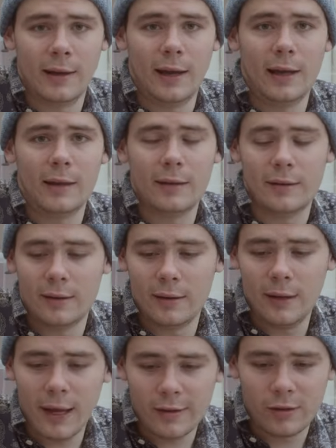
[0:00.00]
and
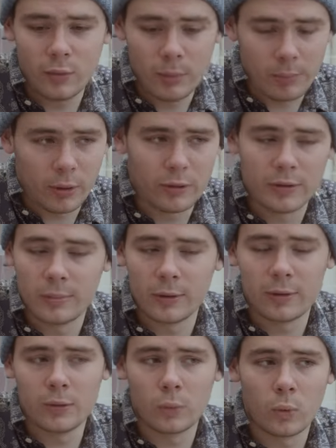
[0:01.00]
next to impossible
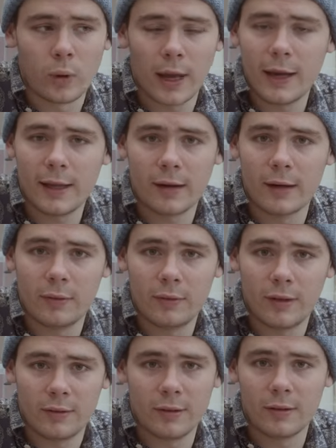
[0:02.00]
to walk any kind of
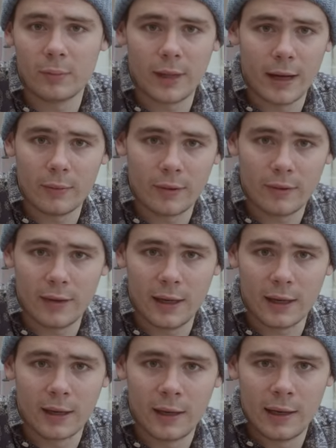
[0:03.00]
distance without the
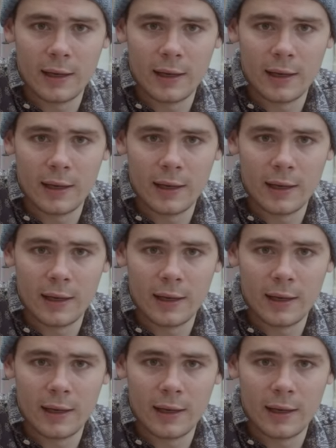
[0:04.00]
stick.